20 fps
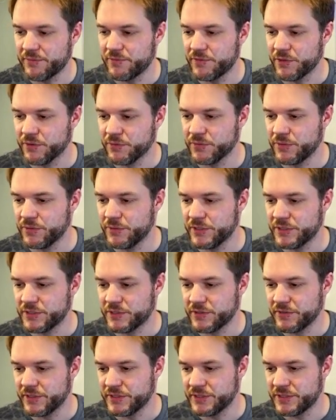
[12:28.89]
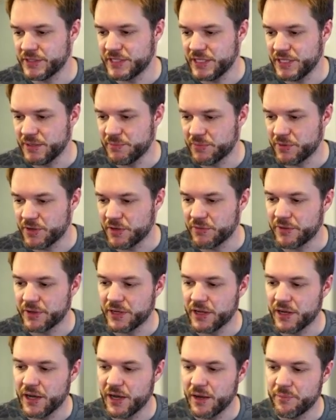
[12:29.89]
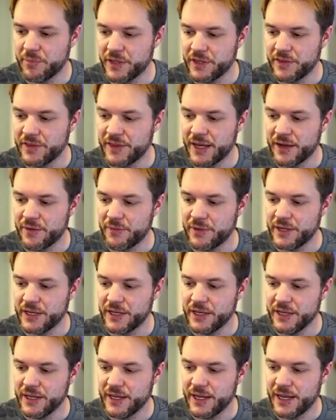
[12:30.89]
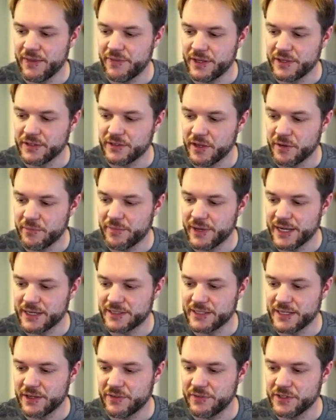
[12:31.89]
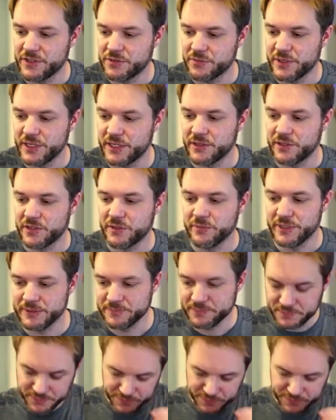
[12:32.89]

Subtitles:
The root is going to keep going up and that way, and then come back down this way a little bit.